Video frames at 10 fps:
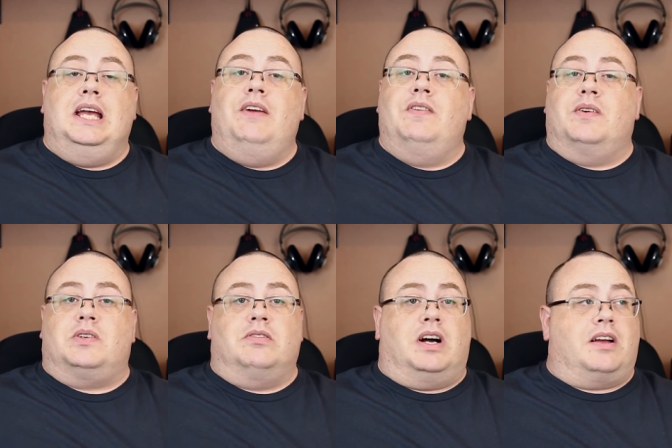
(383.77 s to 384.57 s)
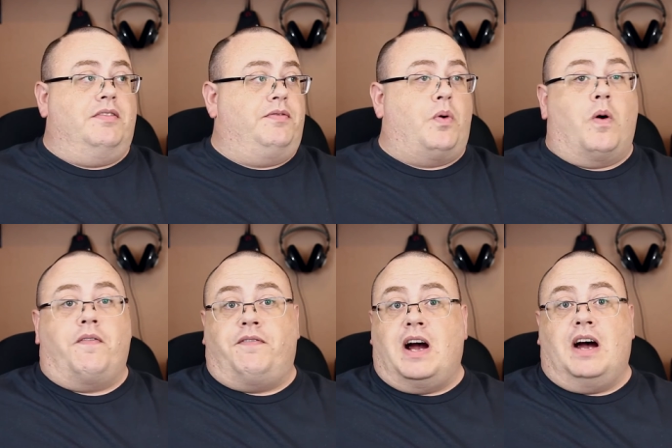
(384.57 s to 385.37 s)
even up to like
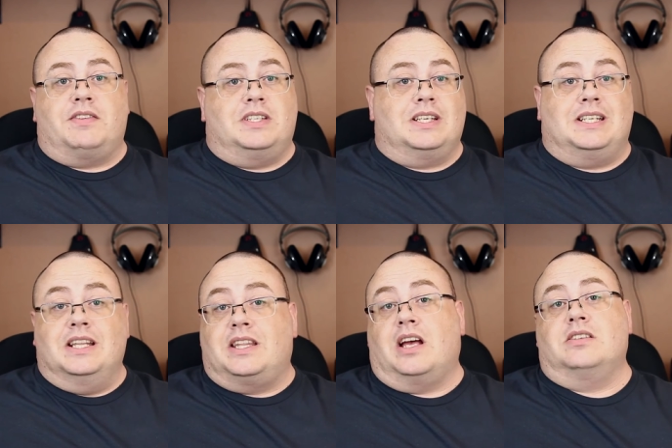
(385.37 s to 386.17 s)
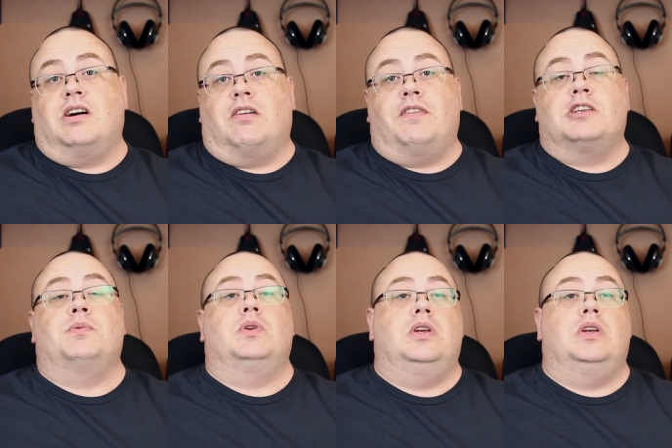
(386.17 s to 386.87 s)
four, five, six, ten thousand dollar investment,